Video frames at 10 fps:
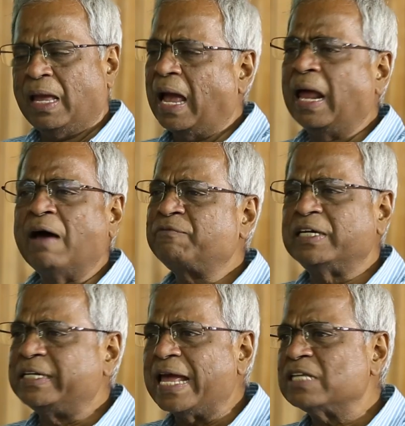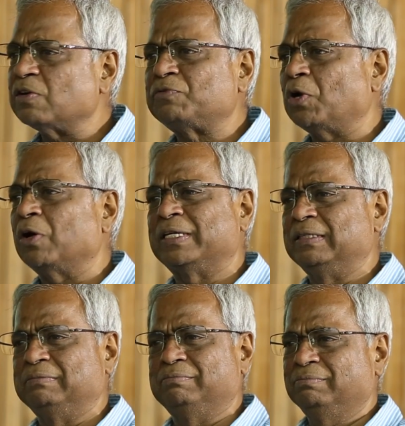And after days of
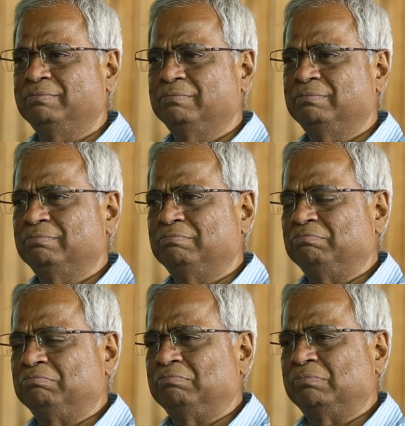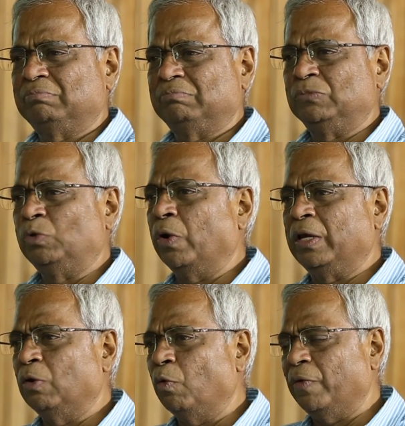talking,
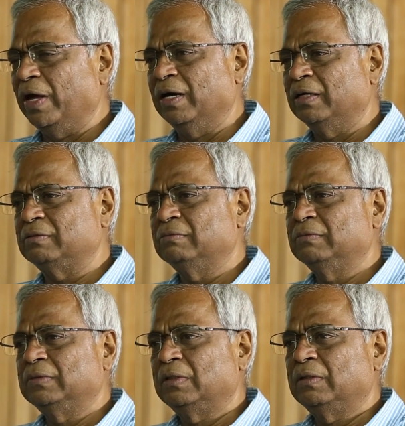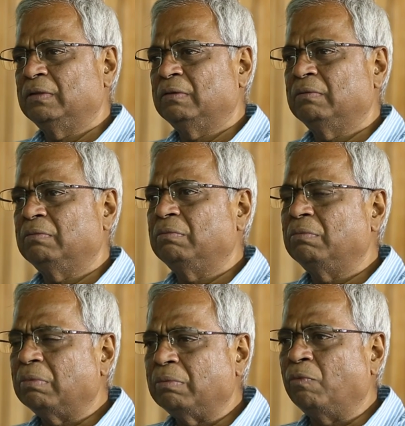going nowhere,
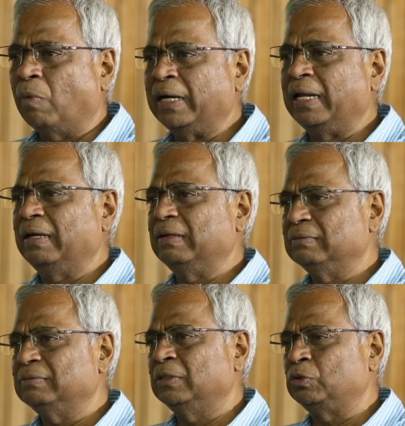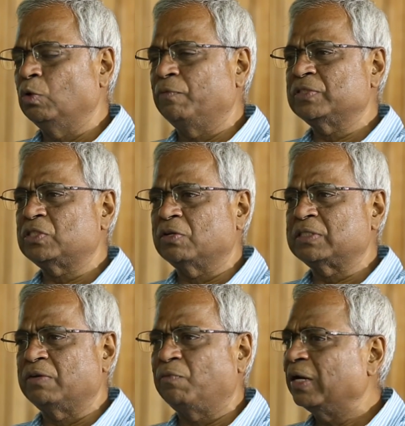one day the two of us sort of
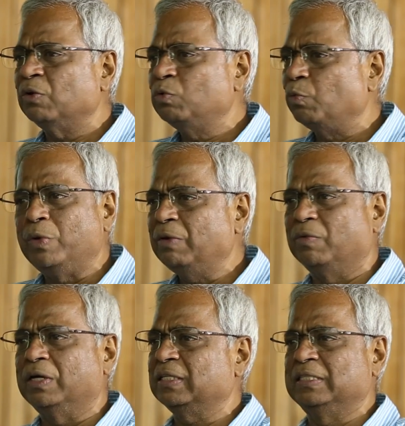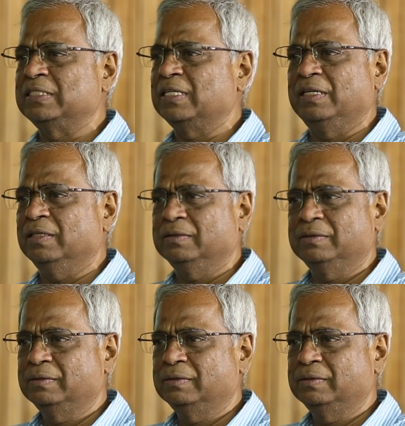said, why don't we work in this area?